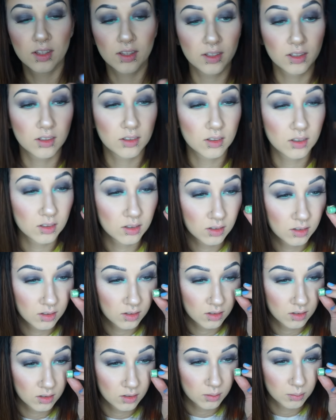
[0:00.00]
Like,
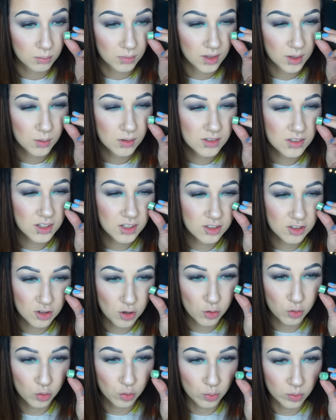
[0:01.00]
that one's like
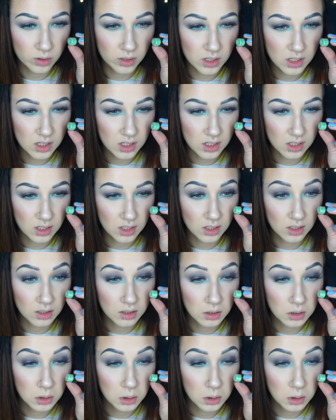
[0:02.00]
so green.